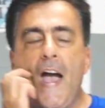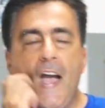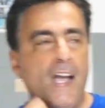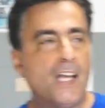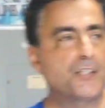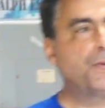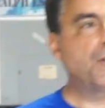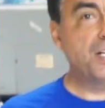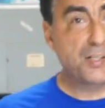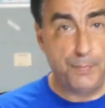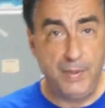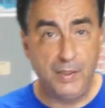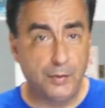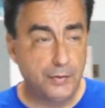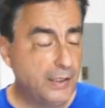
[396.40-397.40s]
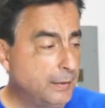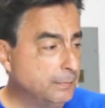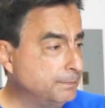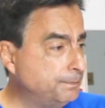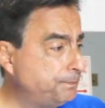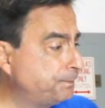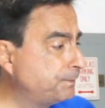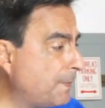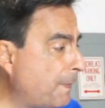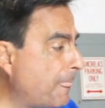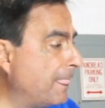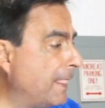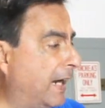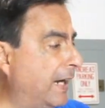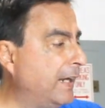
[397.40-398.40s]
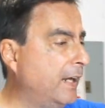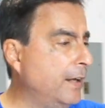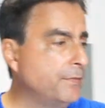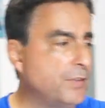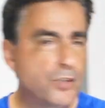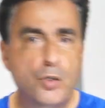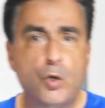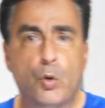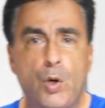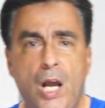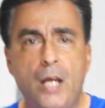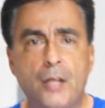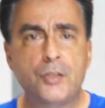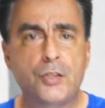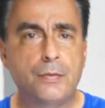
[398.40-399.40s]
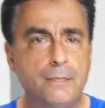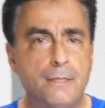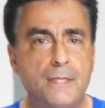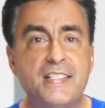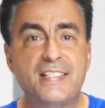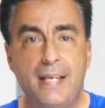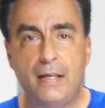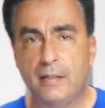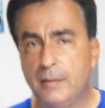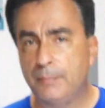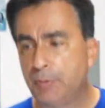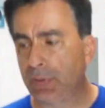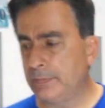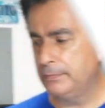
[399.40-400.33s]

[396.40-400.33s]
As far as building, I have this garage set up